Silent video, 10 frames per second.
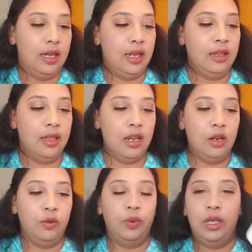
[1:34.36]
And
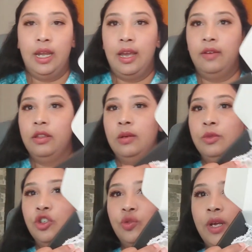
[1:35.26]
then we have some
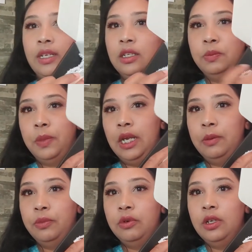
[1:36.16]
shredded
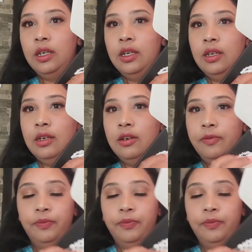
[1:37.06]
paper here.